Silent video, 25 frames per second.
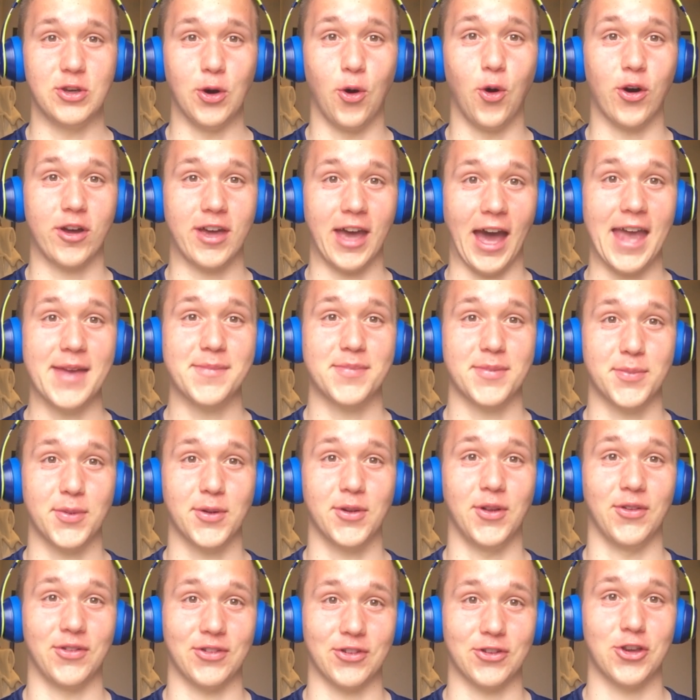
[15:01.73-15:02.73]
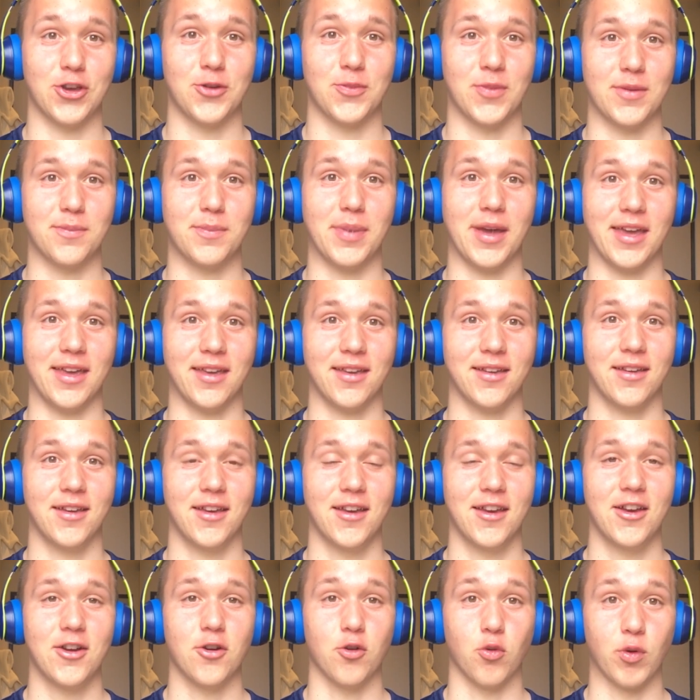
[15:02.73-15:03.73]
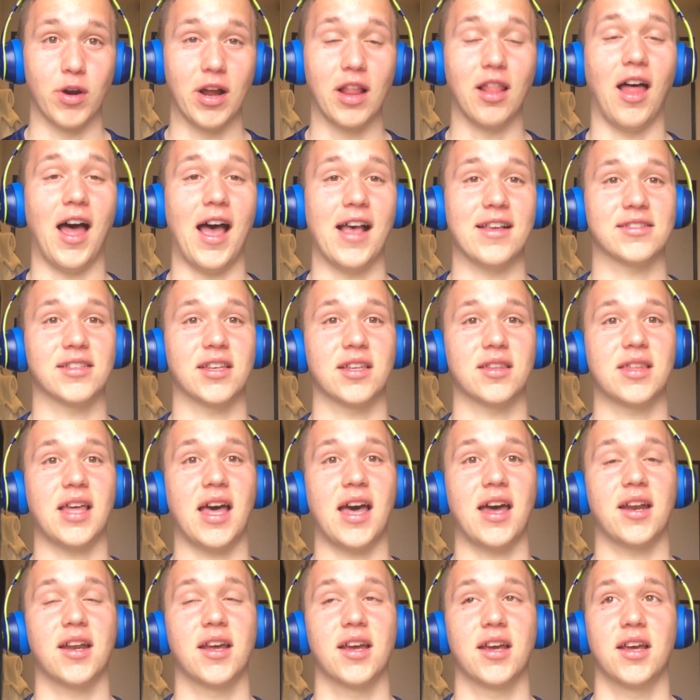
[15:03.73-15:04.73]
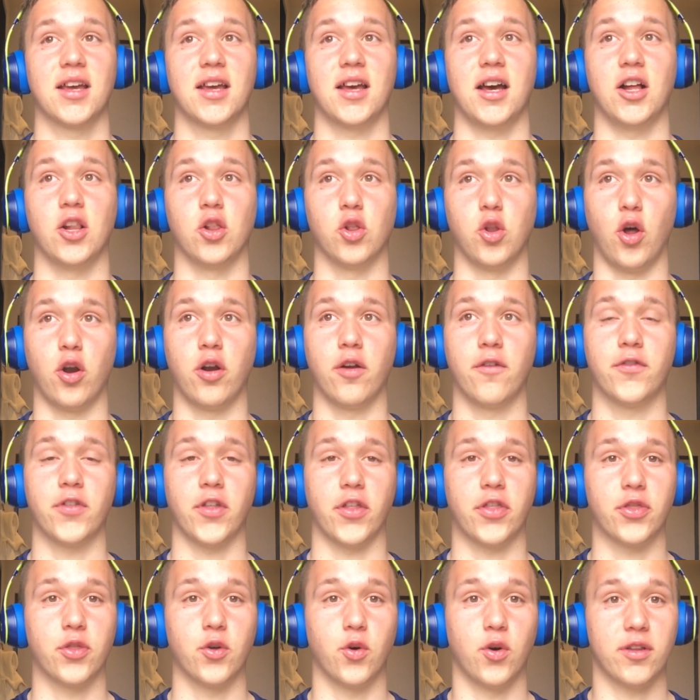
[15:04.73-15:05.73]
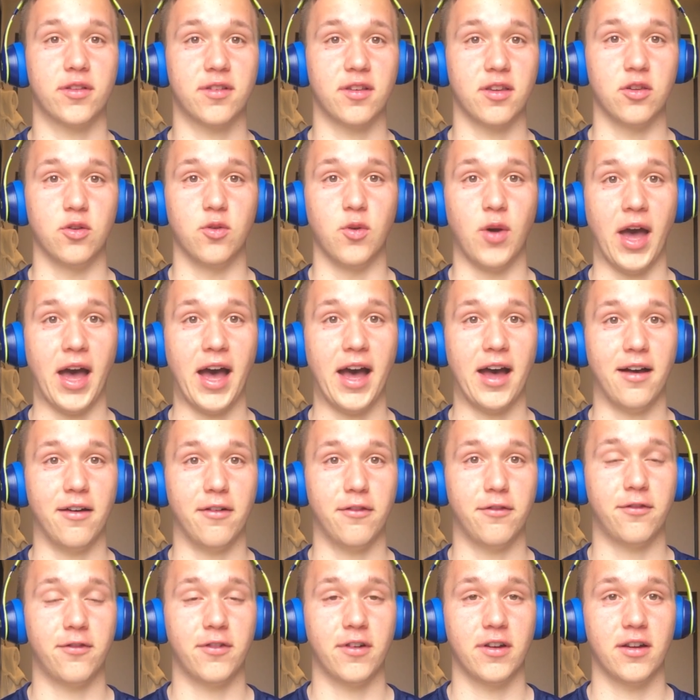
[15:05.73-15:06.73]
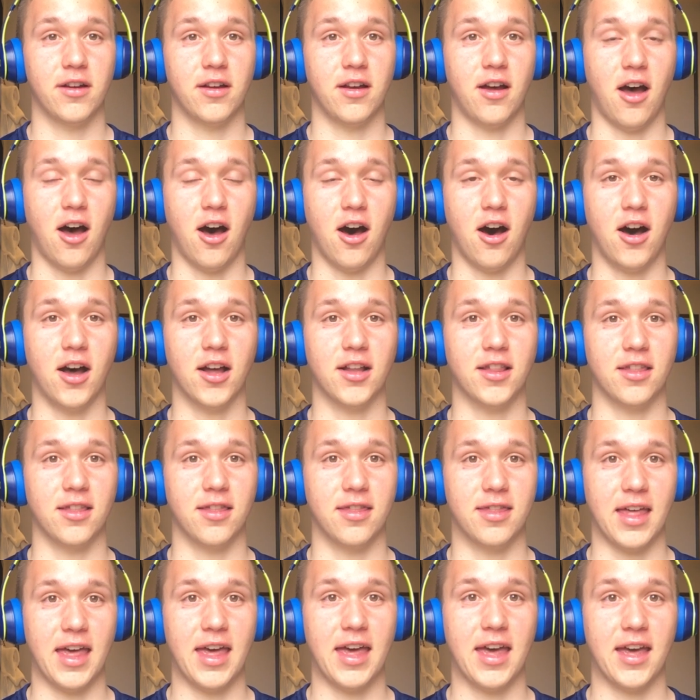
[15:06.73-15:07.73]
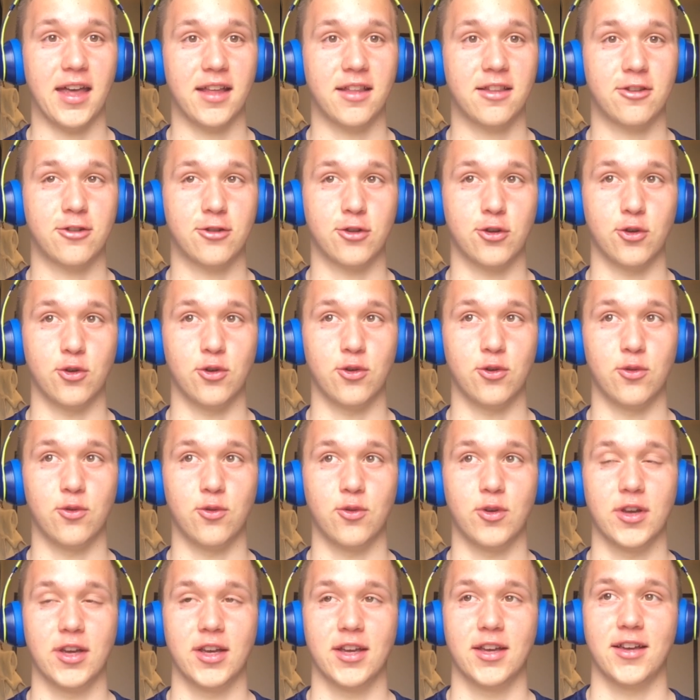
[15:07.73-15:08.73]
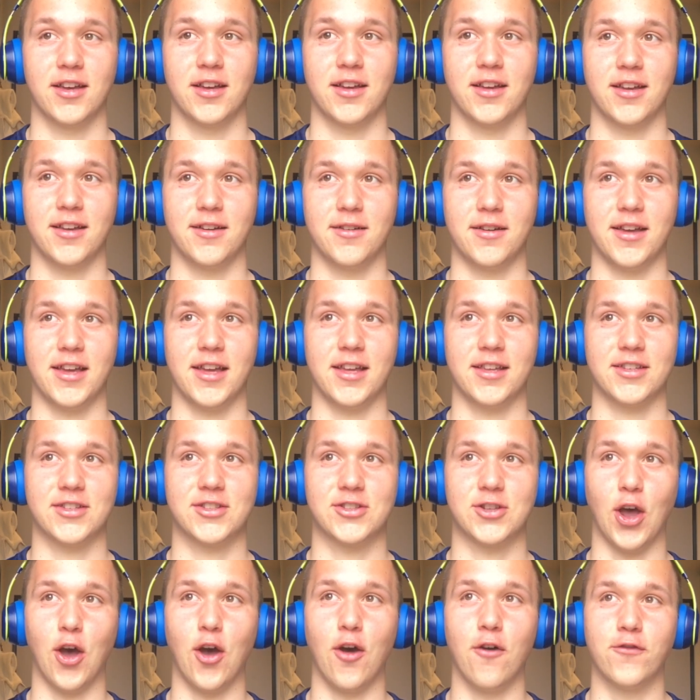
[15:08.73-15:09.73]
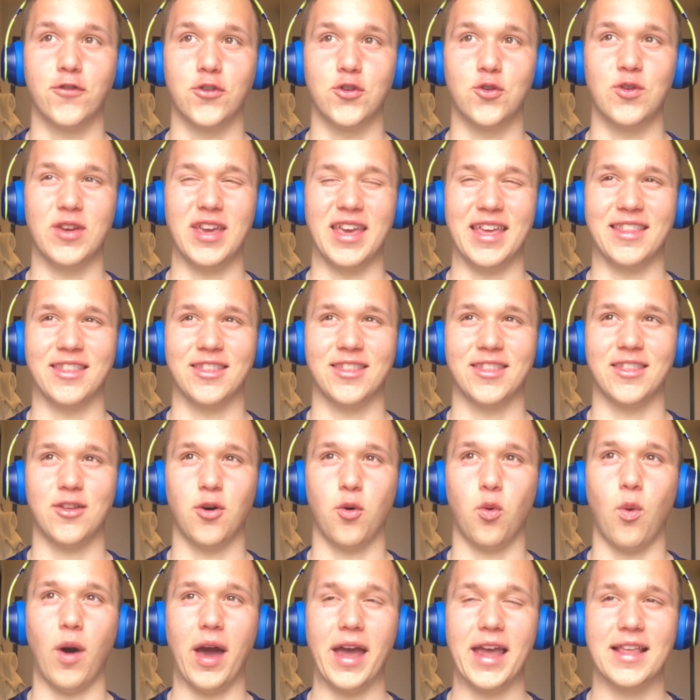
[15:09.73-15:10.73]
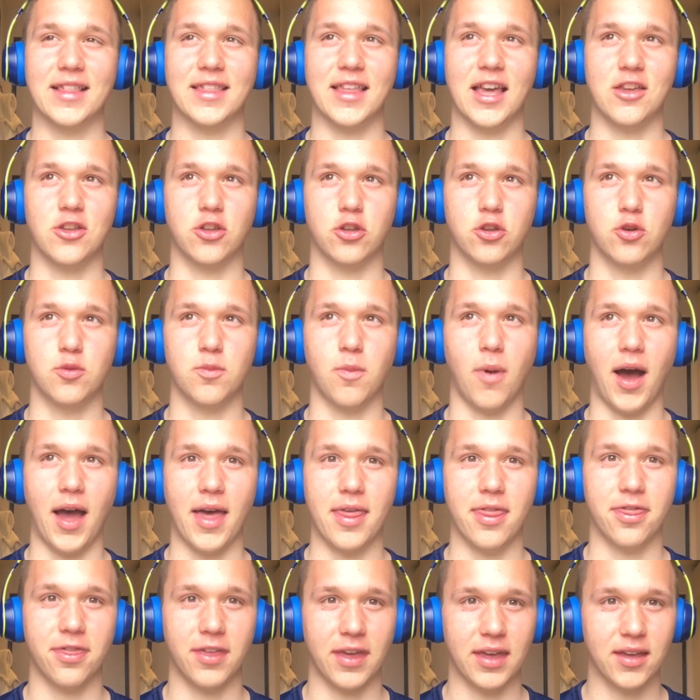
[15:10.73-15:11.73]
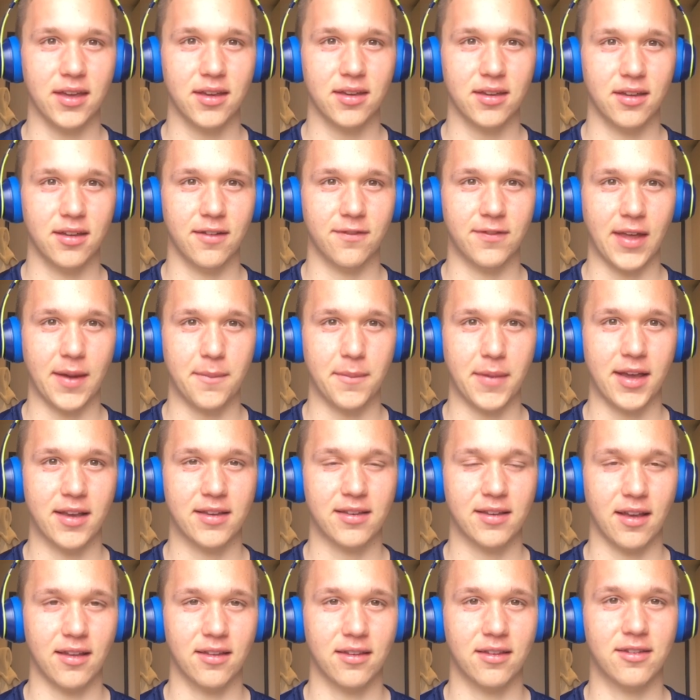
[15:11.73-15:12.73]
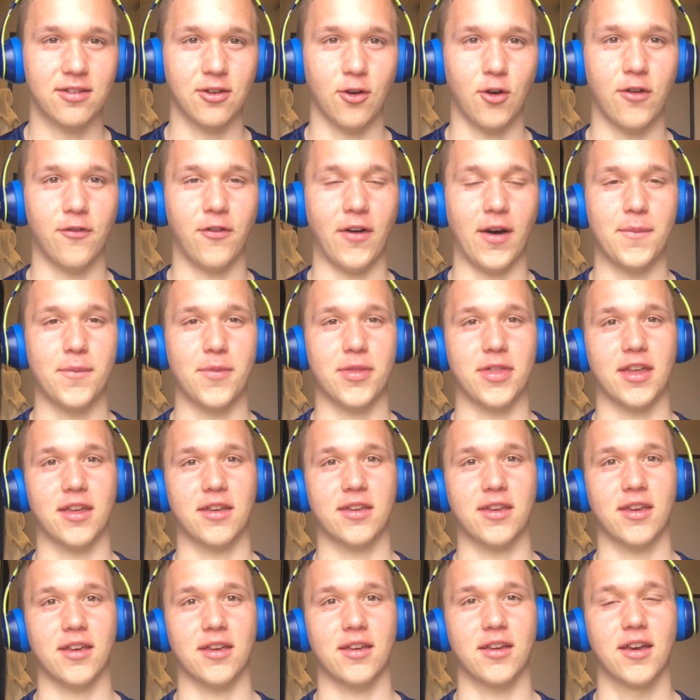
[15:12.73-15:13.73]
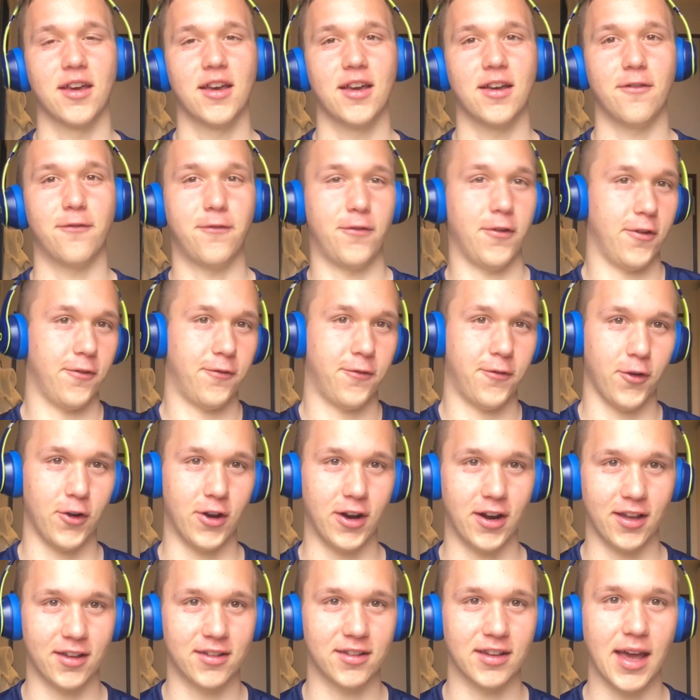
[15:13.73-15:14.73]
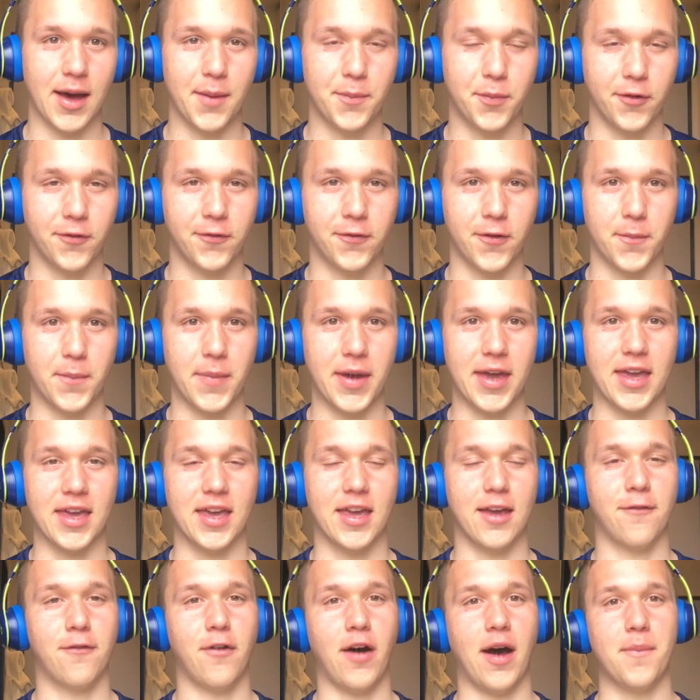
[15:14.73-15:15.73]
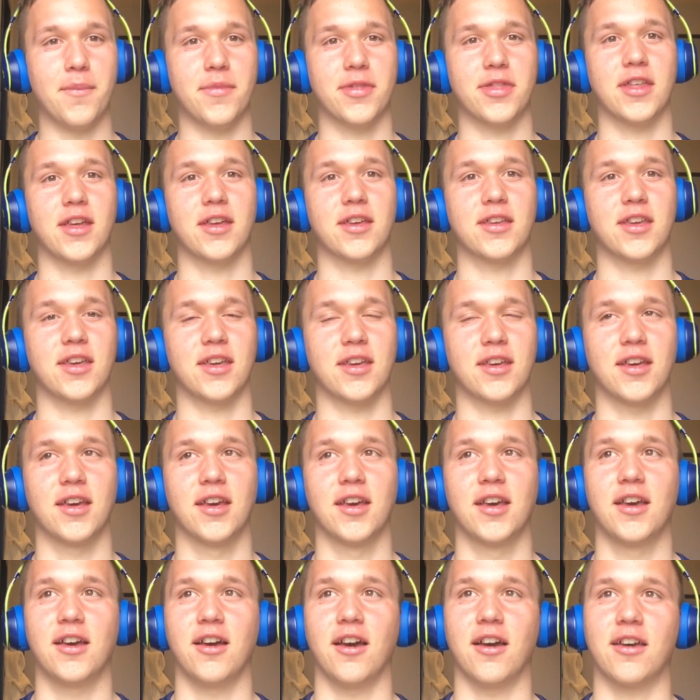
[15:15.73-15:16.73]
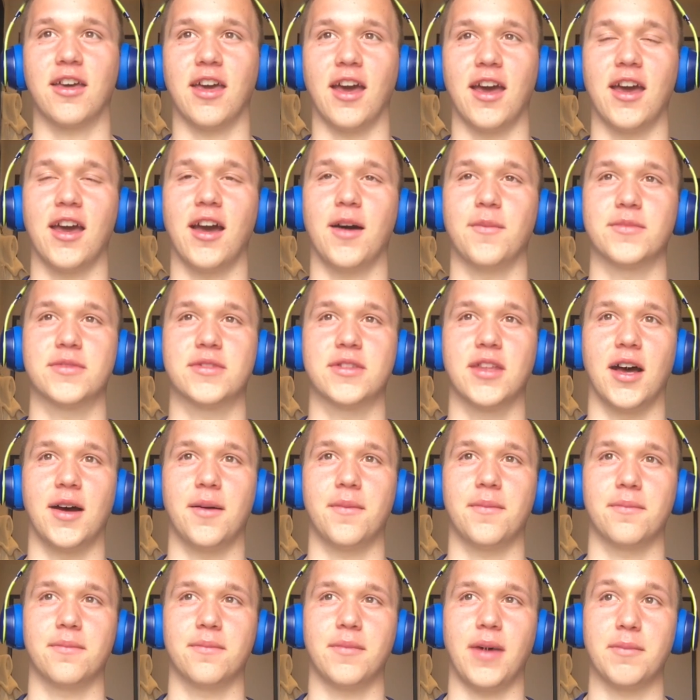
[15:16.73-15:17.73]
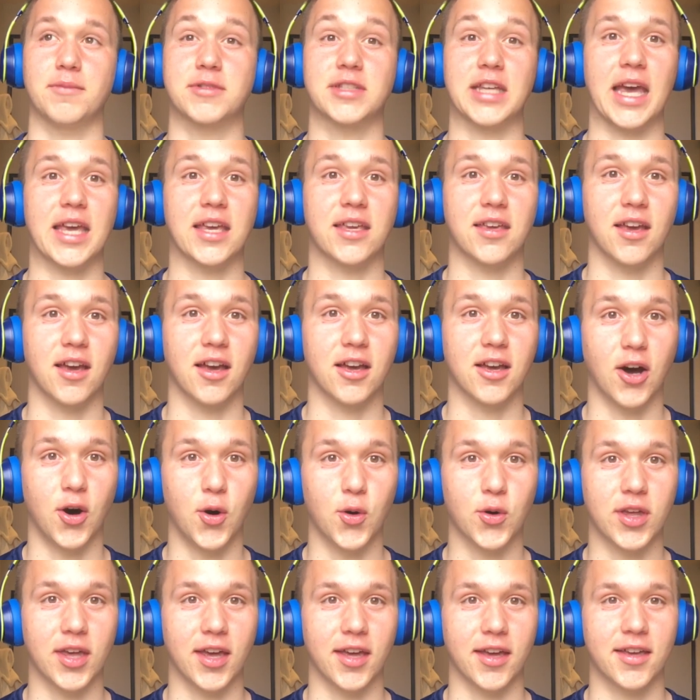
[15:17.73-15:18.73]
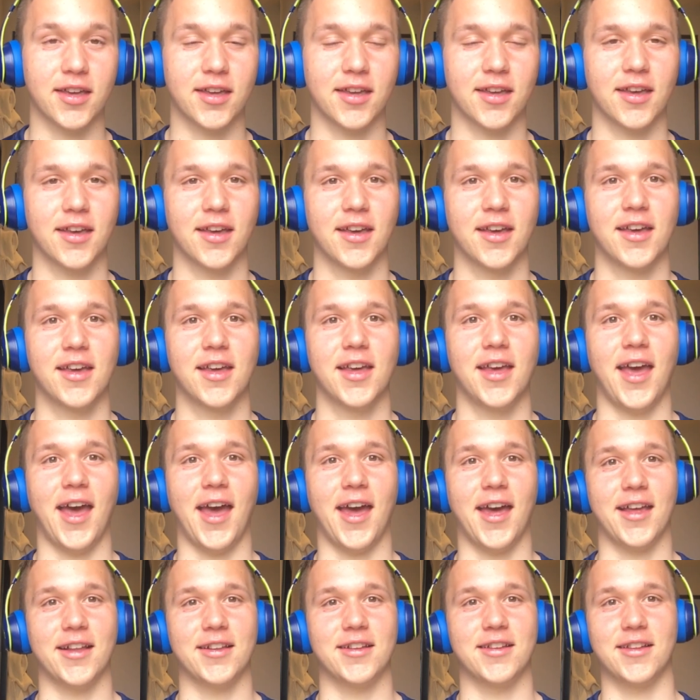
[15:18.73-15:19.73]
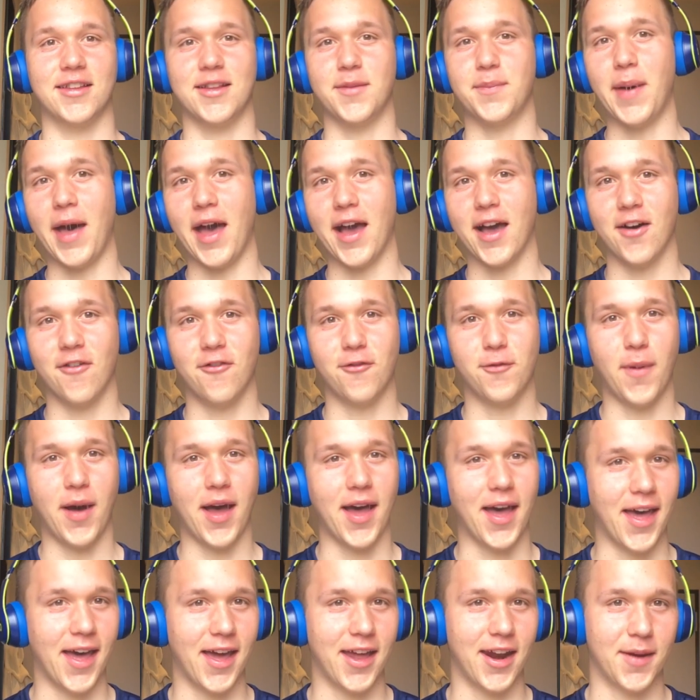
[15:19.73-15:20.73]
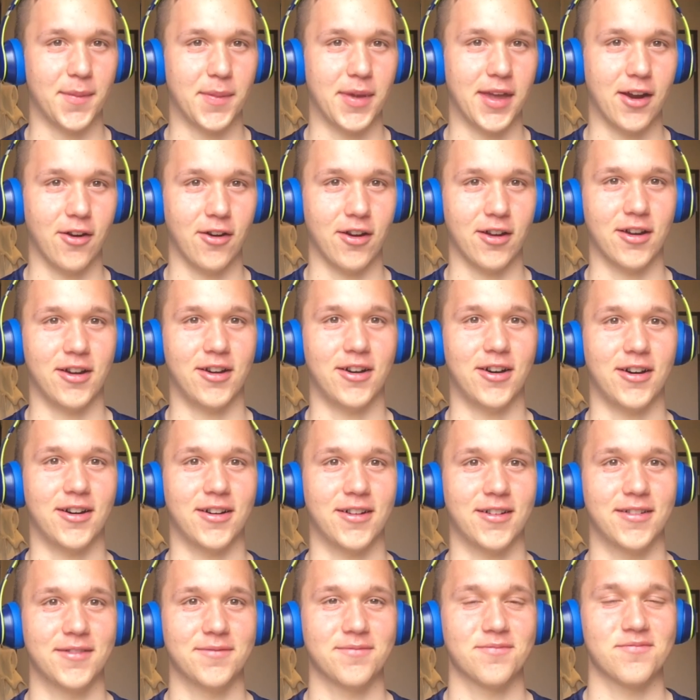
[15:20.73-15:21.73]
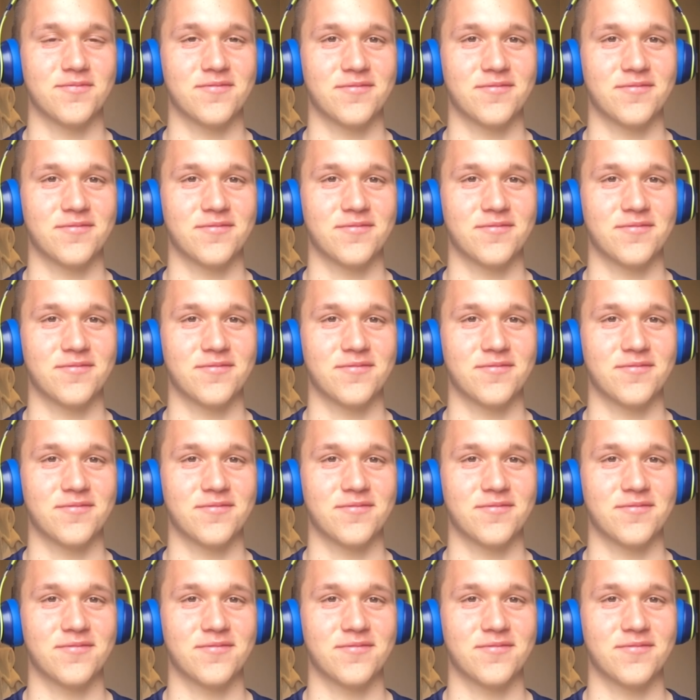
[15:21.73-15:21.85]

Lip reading: you're capable as a human being, realizing that a lot of the thoughts that you have aren't there to serve you in the way that you might think, if that makes sense. So if I'm thinking, for an example, for me, if I'm thinking, okay, I'm taking a goal kick, and in the back of my head I'm hearing, oh,